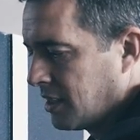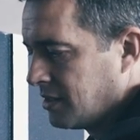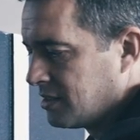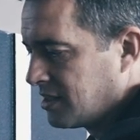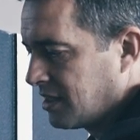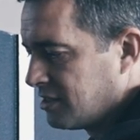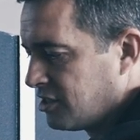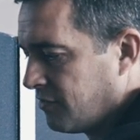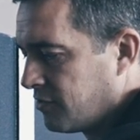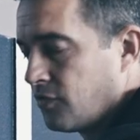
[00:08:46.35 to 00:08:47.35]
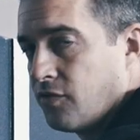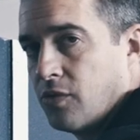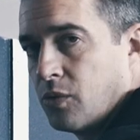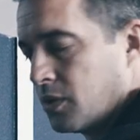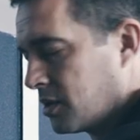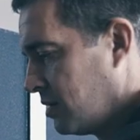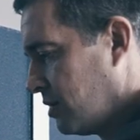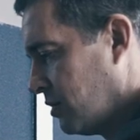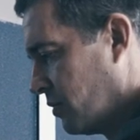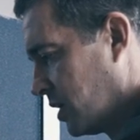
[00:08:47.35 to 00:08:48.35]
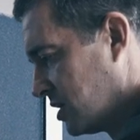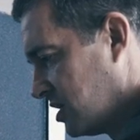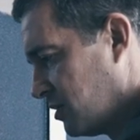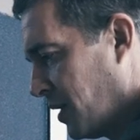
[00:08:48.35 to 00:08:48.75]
and the saddle shifts you forward. You want to sit